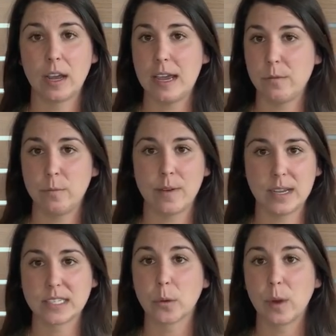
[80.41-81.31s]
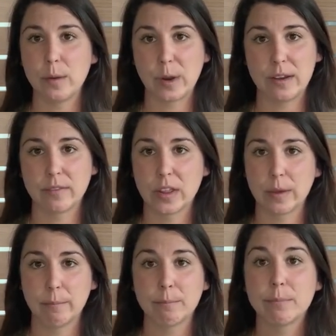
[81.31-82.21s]
and it's a win-win for
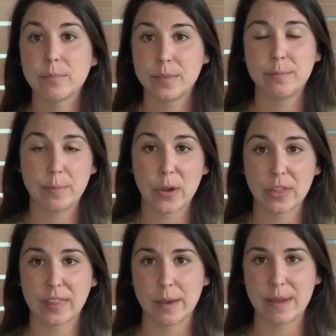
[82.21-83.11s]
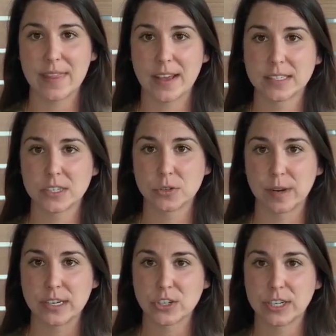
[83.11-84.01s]
them, both of them in that
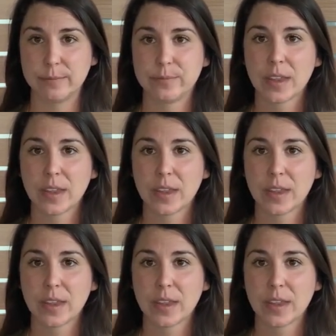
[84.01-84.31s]
situation.